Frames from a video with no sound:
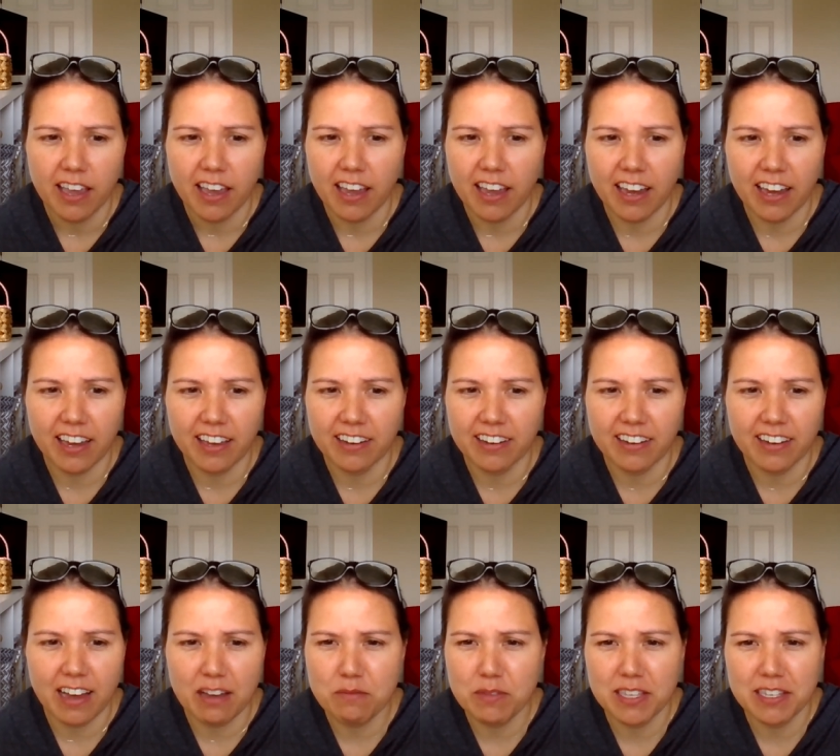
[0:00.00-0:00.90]
And,
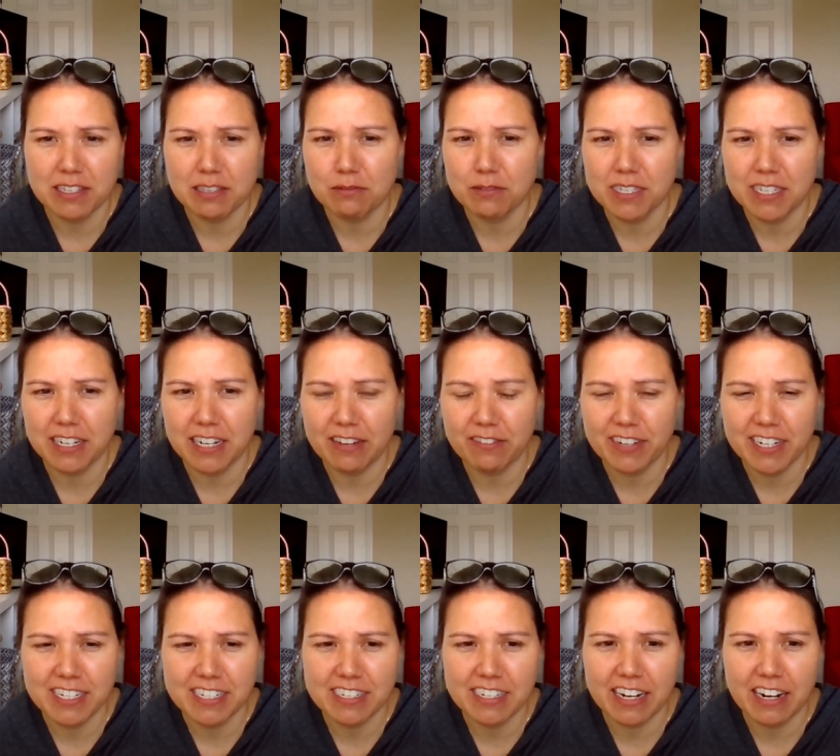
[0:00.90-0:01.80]
I mean, this wasn't even
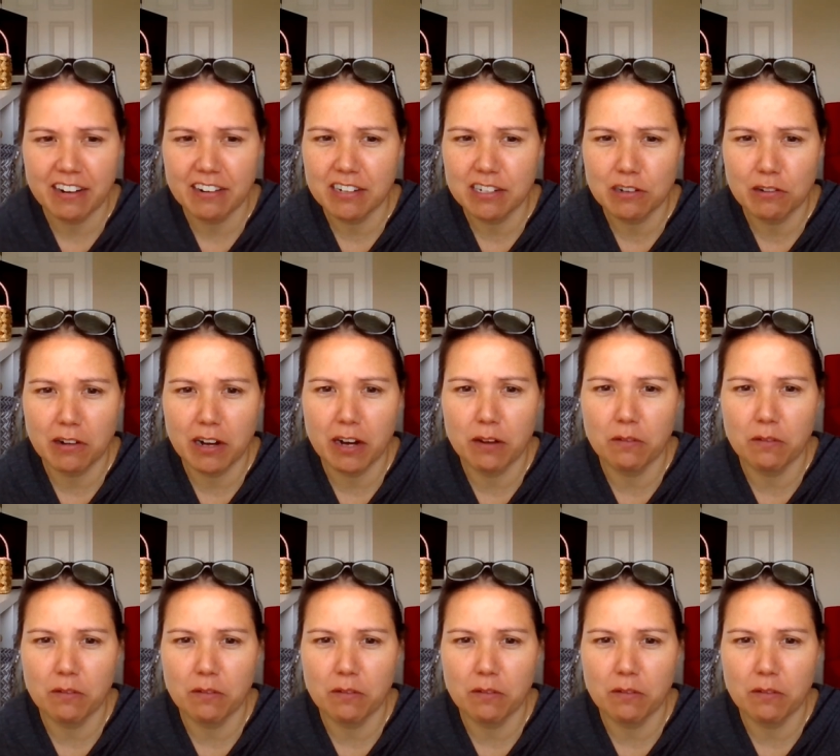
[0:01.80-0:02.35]
his territory.